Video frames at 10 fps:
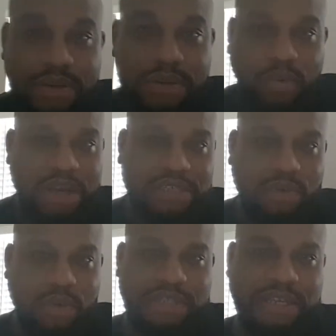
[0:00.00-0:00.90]
What is
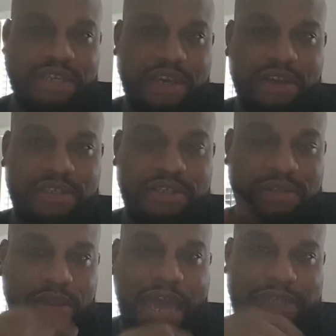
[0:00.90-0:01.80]
her deal this
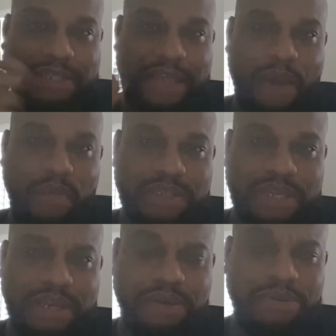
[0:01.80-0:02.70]
last night? What's her
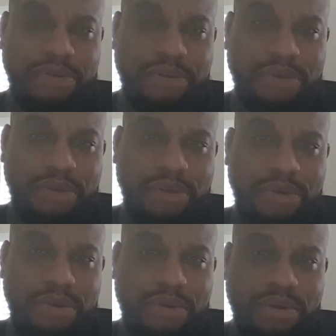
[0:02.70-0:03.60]
deal?
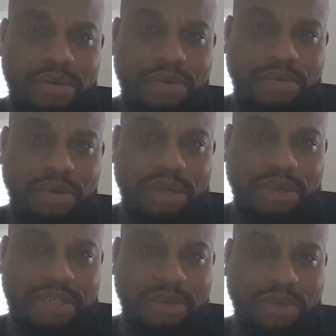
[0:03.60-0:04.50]

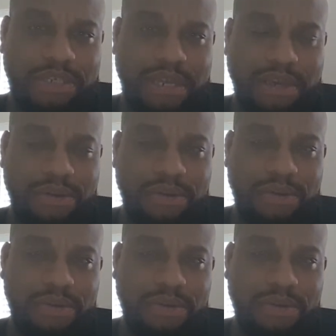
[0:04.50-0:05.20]
What's her deal?